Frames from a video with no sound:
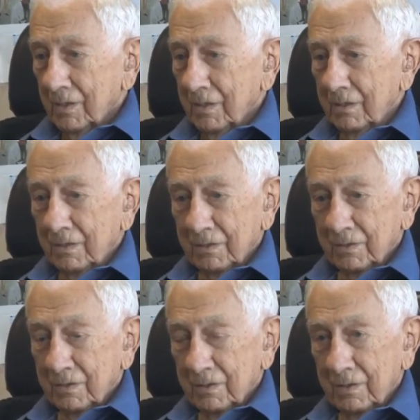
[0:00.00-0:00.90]
And the,
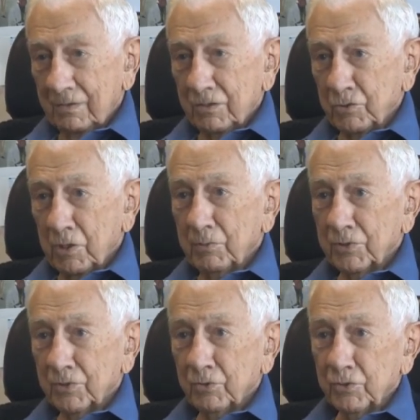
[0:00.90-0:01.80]
and the
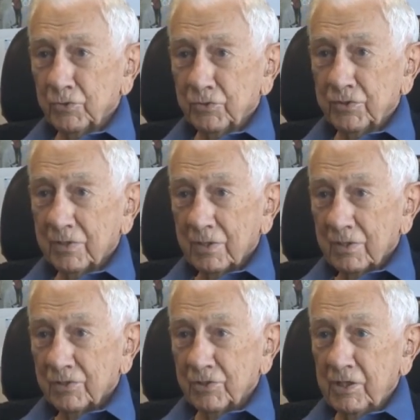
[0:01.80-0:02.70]
Germans, of course, was
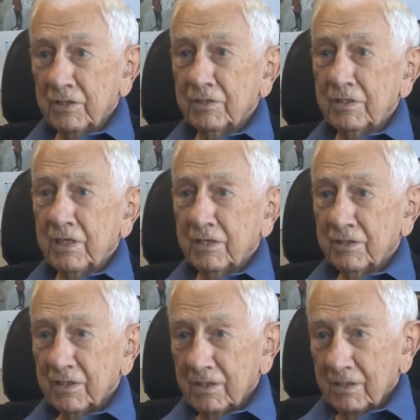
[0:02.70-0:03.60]
scared to death
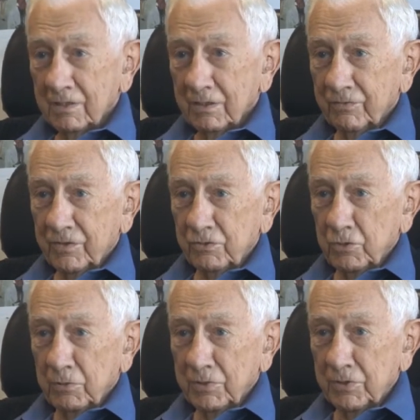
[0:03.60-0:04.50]
of the
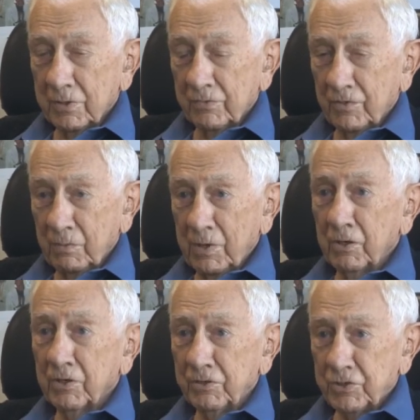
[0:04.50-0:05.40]
German, of the
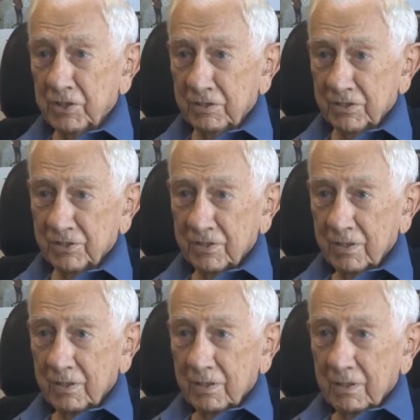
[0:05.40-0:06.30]
American shells,
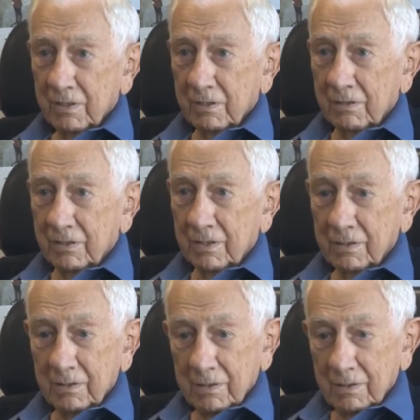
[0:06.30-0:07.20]
all right,
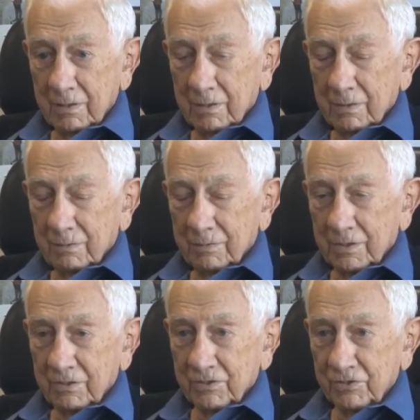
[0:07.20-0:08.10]

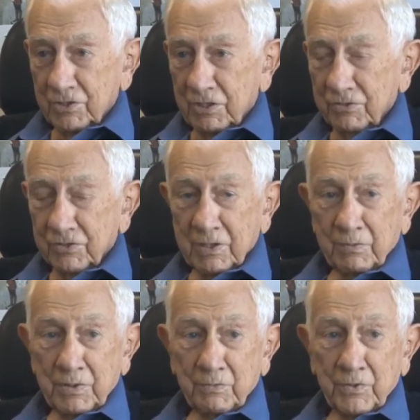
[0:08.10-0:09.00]
because the shells come
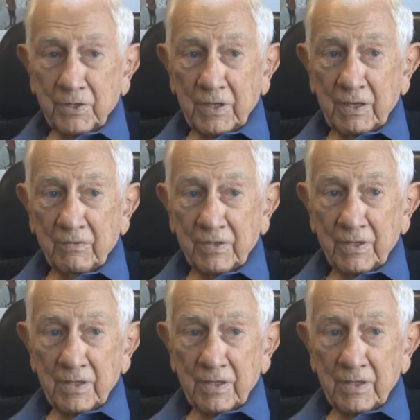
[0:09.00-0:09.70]
in pretty heavy.